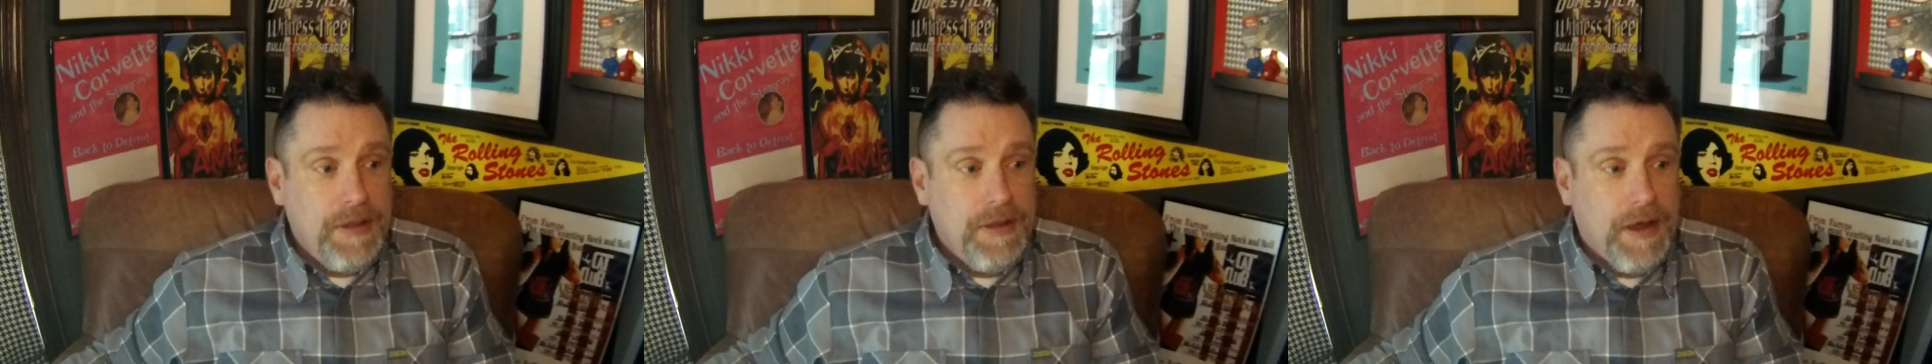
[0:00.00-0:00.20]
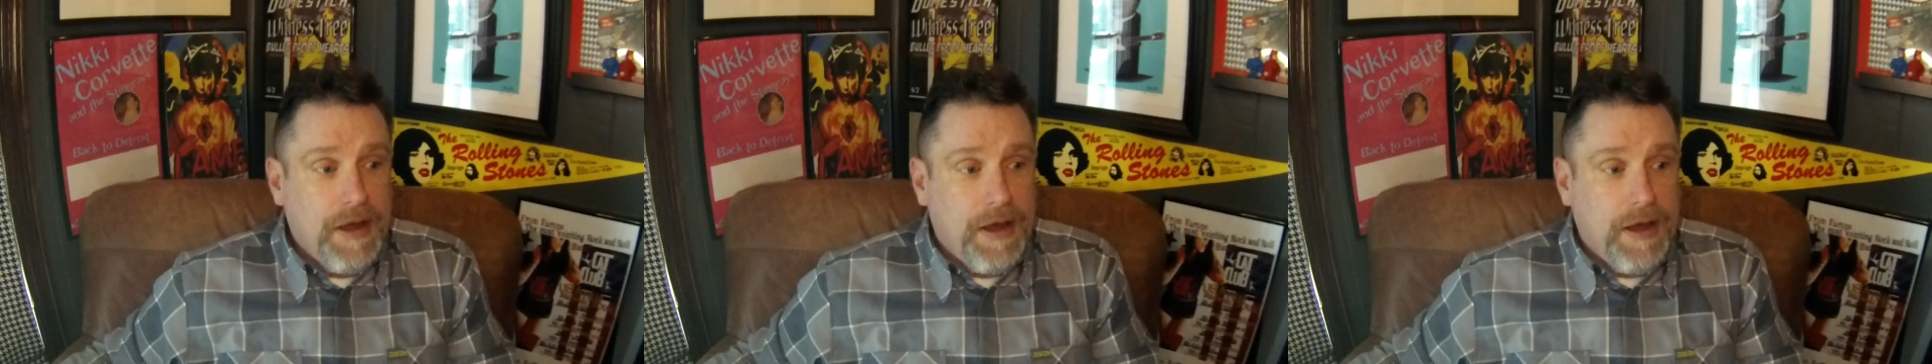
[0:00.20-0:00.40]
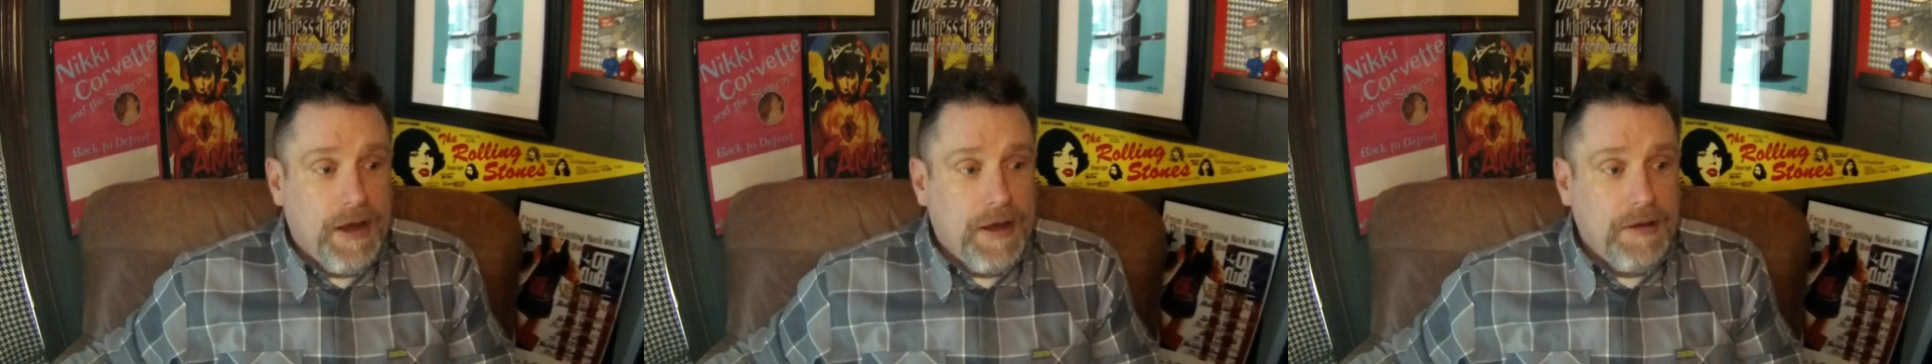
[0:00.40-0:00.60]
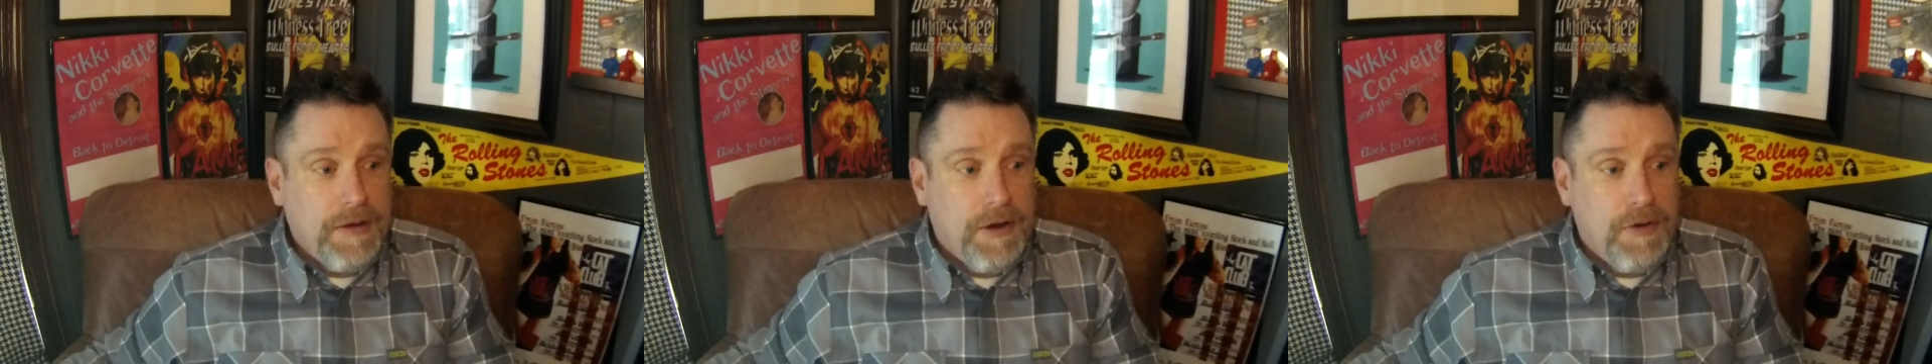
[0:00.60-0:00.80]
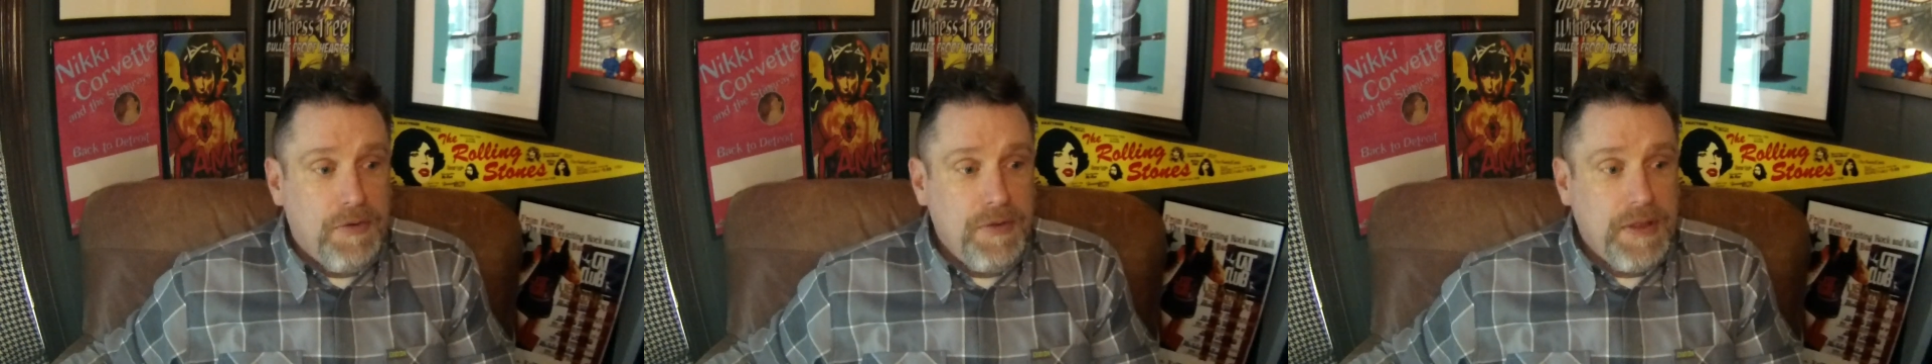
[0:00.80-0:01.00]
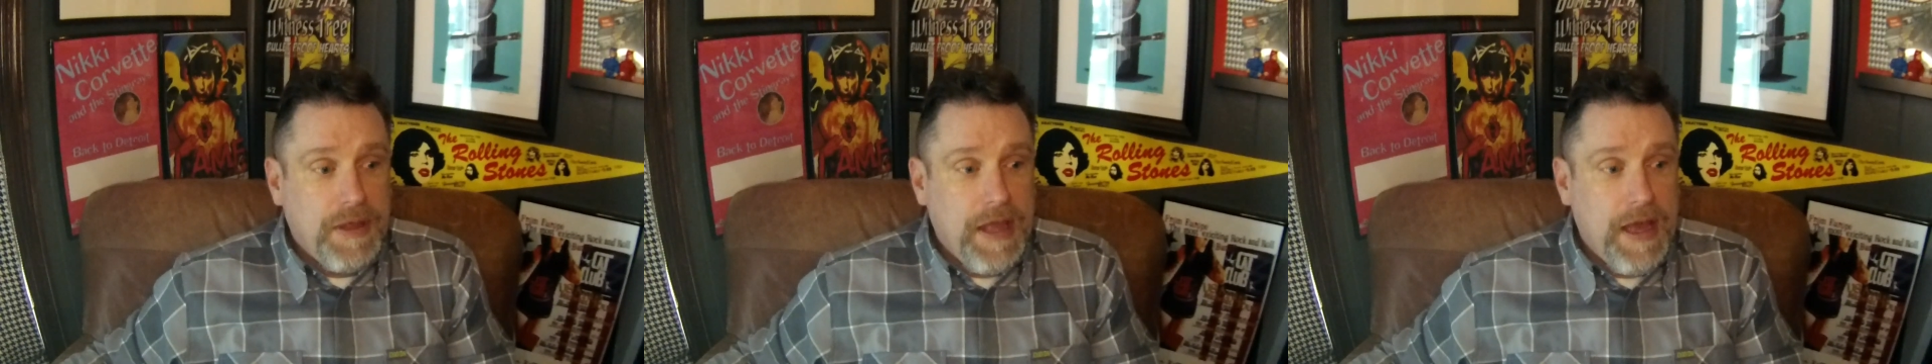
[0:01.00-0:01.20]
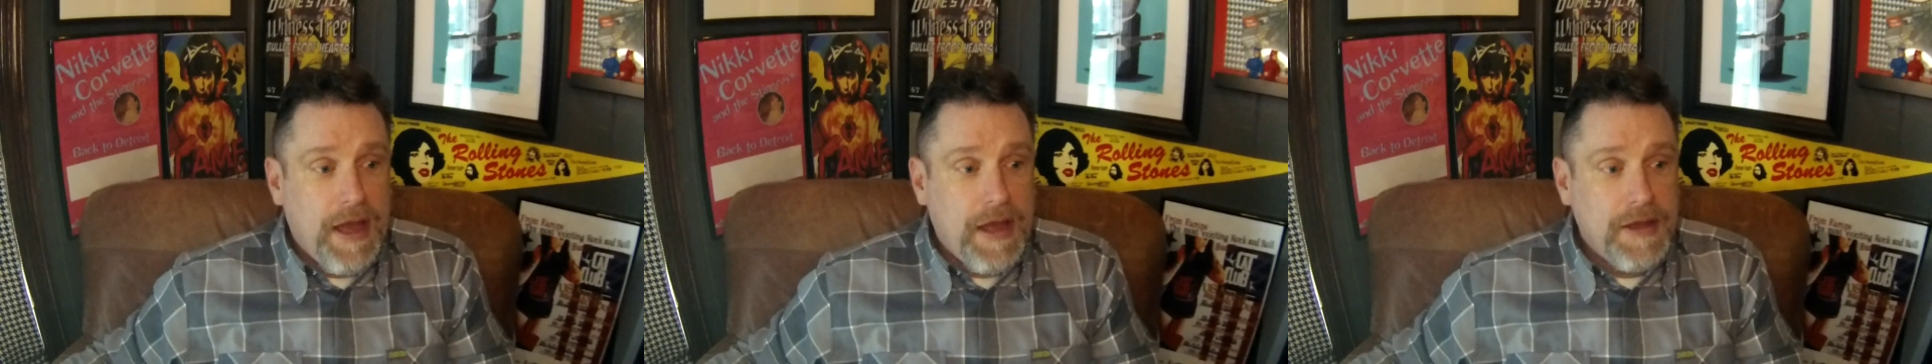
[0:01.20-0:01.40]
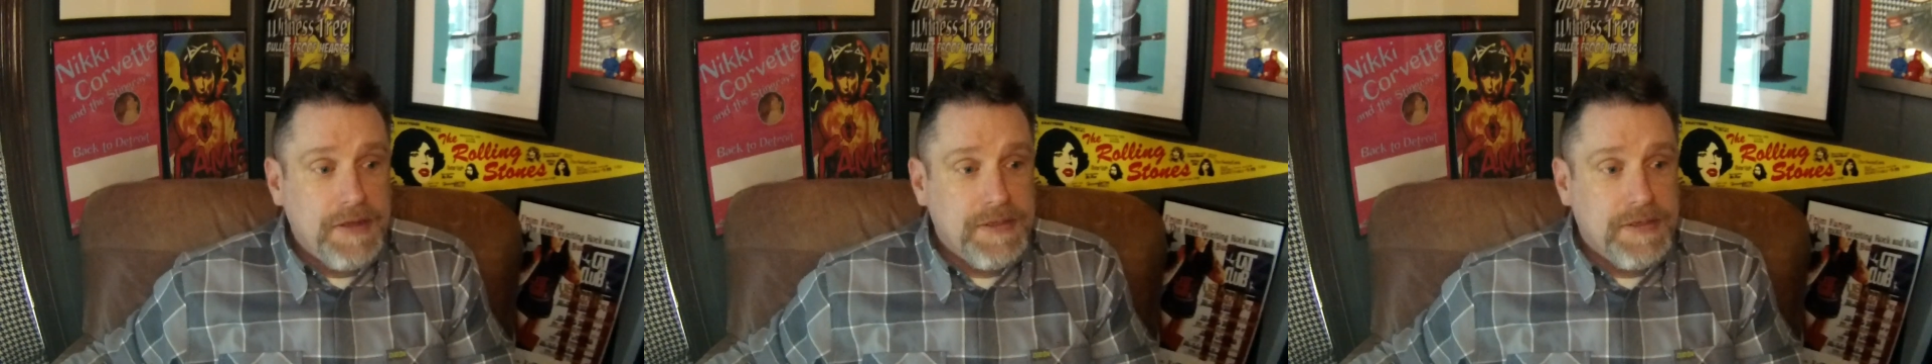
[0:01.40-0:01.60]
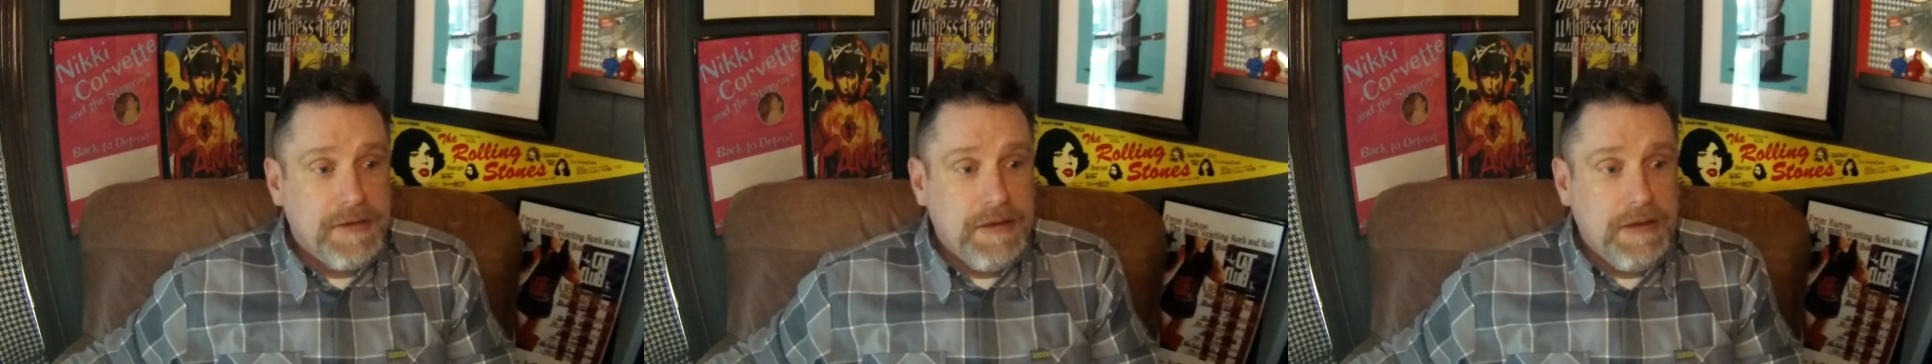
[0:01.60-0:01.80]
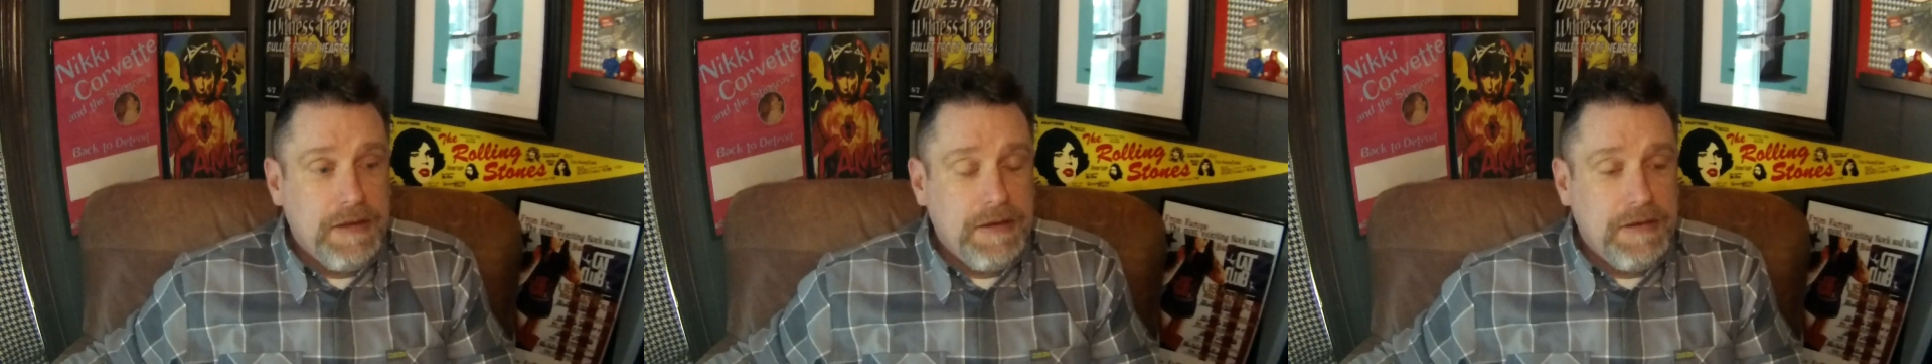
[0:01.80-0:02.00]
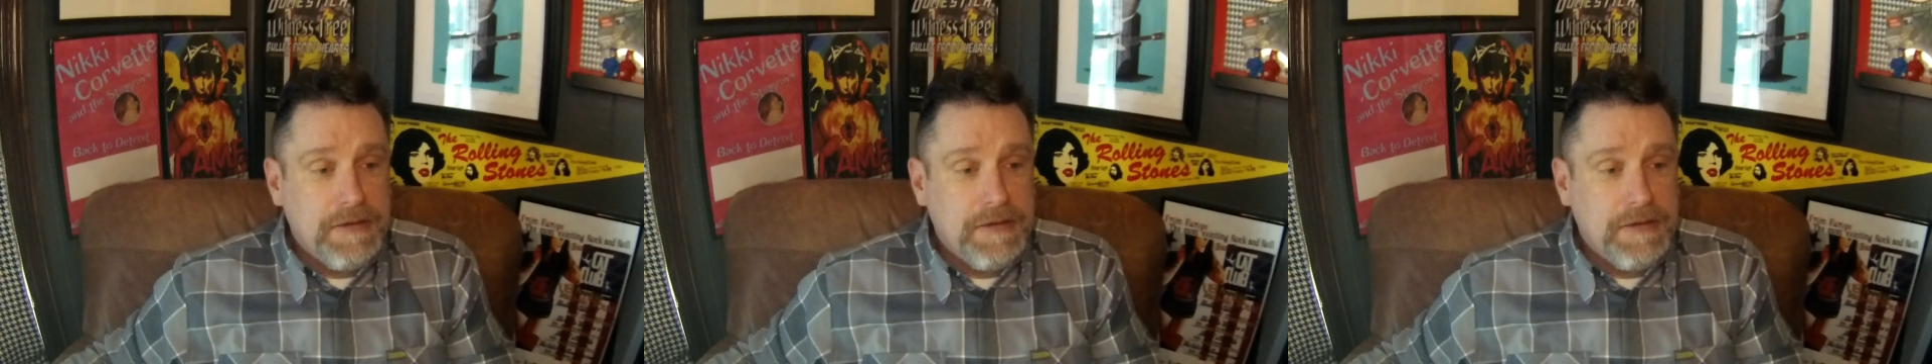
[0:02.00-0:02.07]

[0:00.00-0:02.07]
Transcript: uh, Ho and the guys uh,